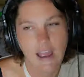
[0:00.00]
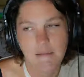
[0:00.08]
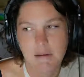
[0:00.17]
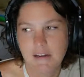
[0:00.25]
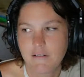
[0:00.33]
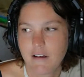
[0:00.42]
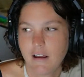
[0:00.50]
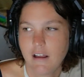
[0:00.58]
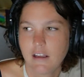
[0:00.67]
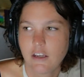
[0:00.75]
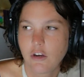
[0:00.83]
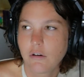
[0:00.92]
I mean,
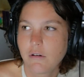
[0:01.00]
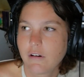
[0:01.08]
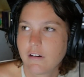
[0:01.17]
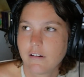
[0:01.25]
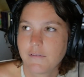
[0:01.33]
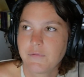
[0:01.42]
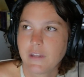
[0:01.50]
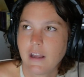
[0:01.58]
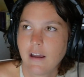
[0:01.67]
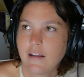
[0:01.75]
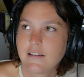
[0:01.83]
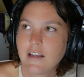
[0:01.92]
you're
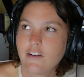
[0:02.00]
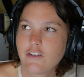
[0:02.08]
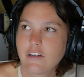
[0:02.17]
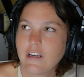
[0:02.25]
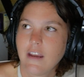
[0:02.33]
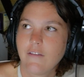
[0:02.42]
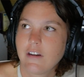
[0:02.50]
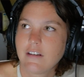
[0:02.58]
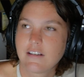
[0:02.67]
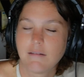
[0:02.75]
essentially giving